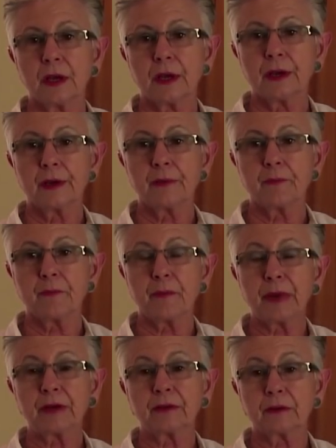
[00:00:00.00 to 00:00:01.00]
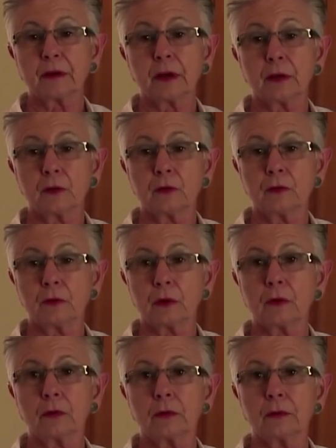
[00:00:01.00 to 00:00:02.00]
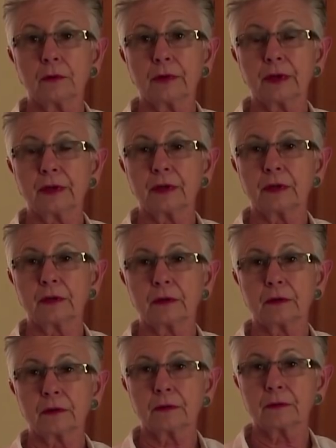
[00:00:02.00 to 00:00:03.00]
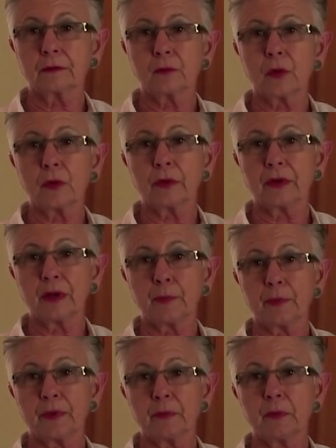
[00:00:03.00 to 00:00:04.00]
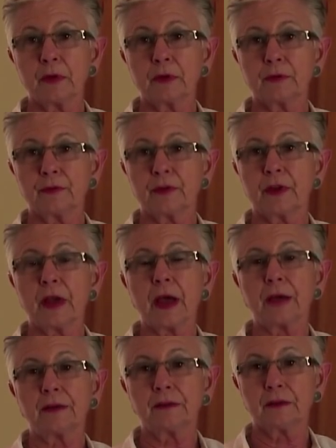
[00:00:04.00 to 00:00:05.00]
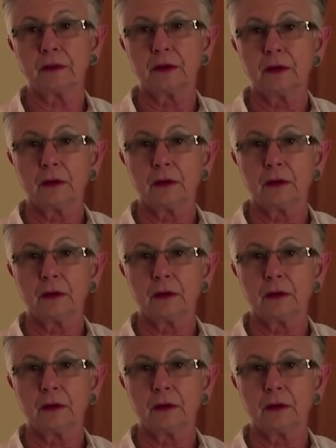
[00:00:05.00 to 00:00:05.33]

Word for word: um, but I do recall getting woken up in the middle of the night.